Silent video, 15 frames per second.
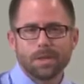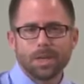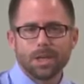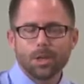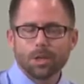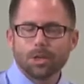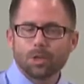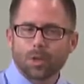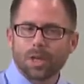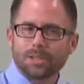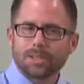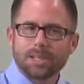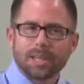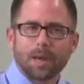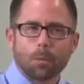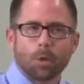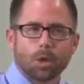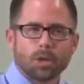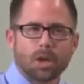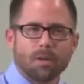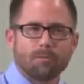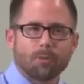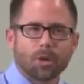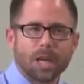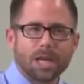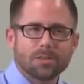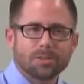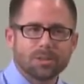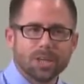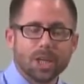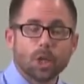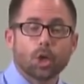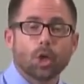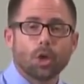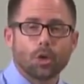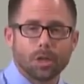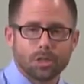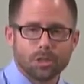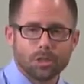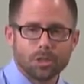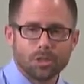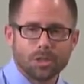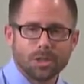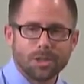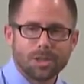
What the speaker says: And you could translate that word comfort as encourage.